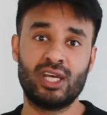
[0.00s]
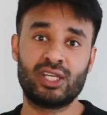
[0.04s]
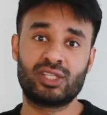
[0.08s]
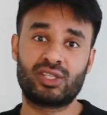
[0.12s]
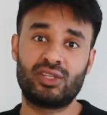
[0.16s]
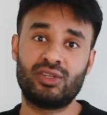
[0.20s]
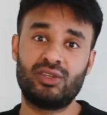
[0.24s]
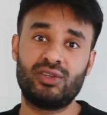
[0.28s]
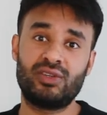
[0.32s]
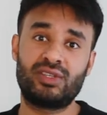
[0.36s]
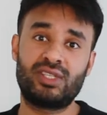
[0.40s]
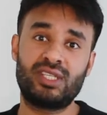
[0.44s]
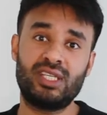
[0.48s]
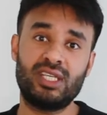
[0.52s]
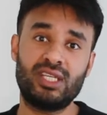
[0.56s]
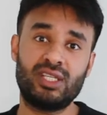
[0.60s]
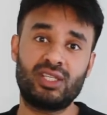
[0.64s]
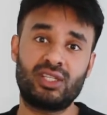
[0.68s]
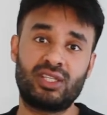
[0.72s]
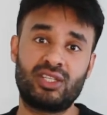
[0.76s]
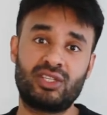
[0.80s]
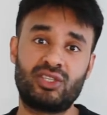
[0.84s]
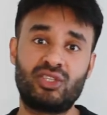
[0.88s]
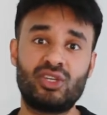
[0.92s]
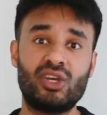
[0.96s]
So you see,
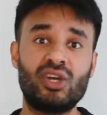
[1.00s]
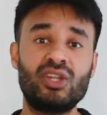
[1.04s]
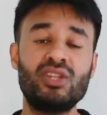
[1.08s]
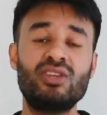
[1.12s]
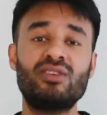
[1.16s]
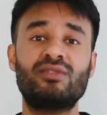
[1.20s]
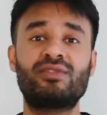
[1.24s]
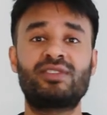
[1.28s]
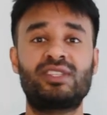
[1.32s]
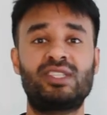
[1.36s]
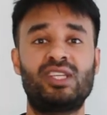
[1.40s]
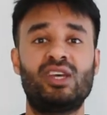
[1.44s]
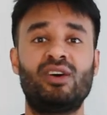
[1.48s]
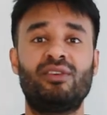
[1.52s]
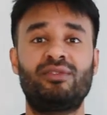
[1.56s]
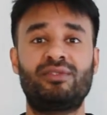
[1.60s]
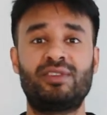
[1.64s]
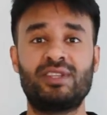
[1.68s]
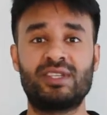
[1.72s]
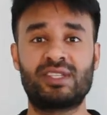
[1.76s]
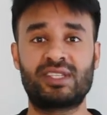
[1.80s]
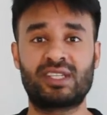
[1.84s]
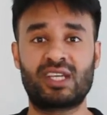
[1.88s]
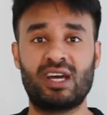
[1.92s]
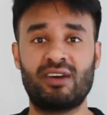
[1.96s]
the journey of
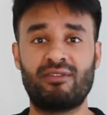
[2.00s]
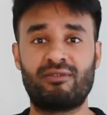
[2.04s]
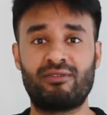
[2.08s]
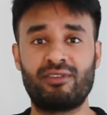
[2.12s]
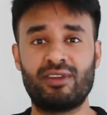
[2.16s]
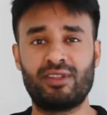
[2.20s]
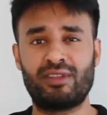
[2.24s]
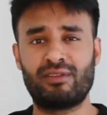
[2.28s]
self-discovery,